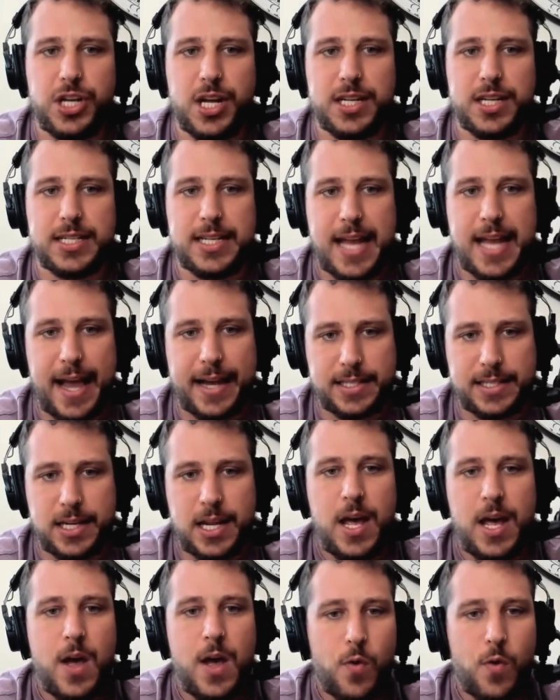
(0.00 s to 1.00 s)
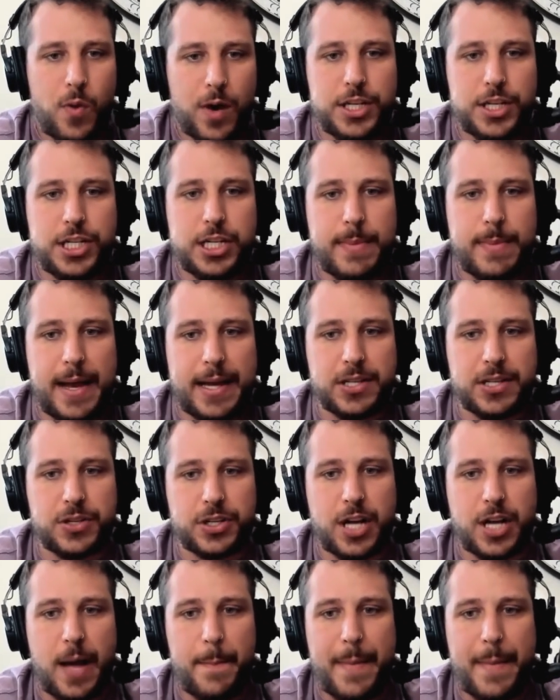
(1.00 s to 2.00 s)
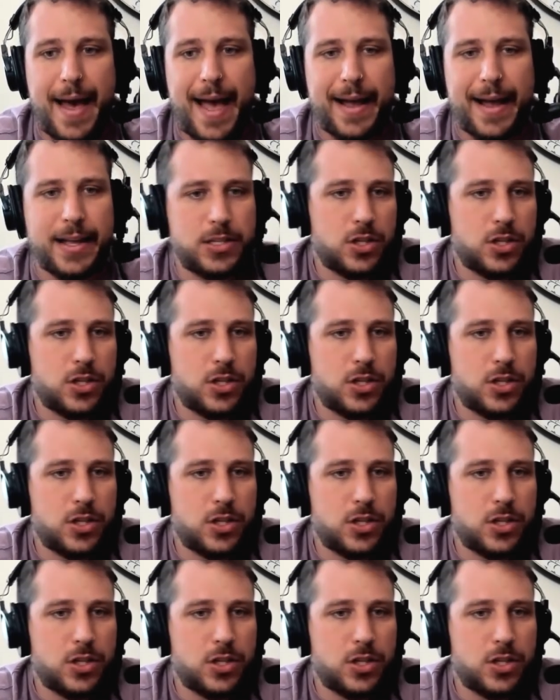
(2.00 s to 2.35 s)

does next when she makes her comeback.